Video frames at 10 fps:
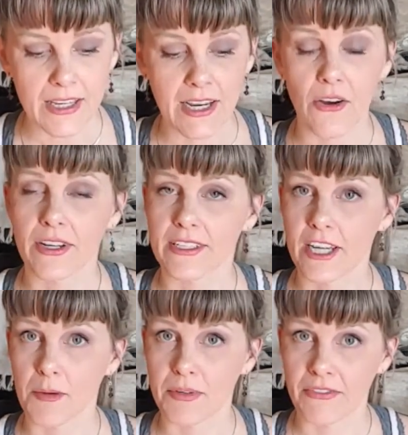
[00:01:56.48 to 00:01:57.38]
Now, on
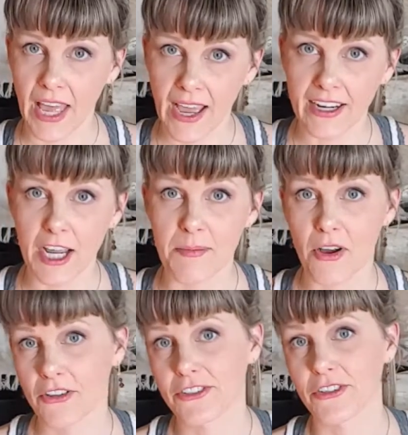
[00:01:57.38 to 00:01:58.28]
top of that, I'm
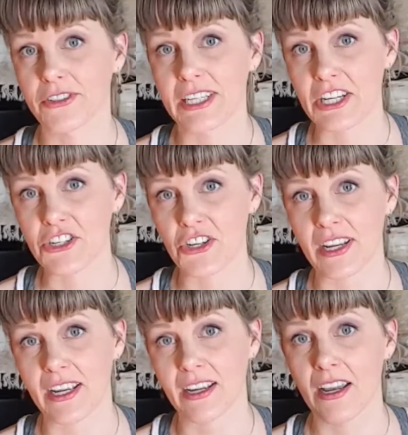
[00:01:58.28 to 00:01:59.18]
also
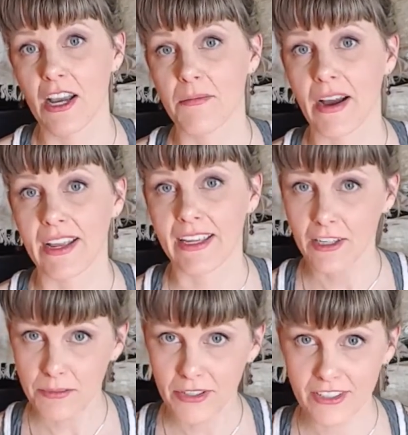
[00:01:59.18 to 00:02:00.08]
teaching my
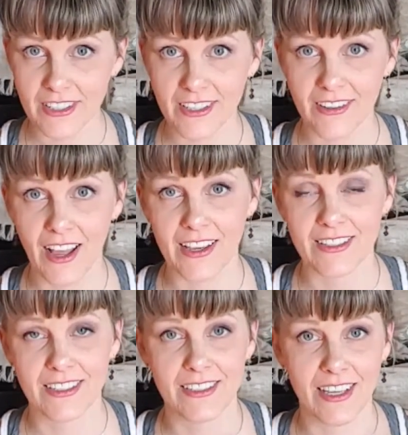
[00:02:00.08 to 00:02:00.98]
in-person
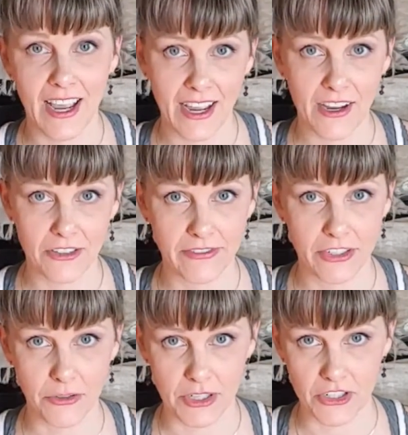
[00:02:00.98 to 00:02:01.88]
classes at House of
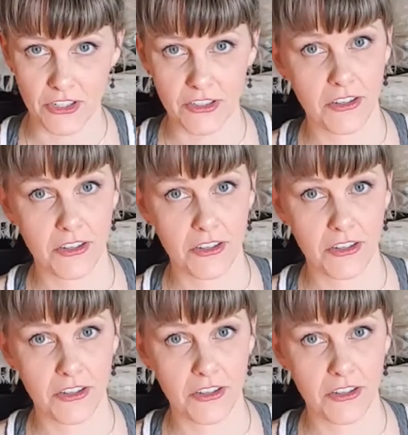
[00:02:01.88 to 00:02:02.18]
Intuition.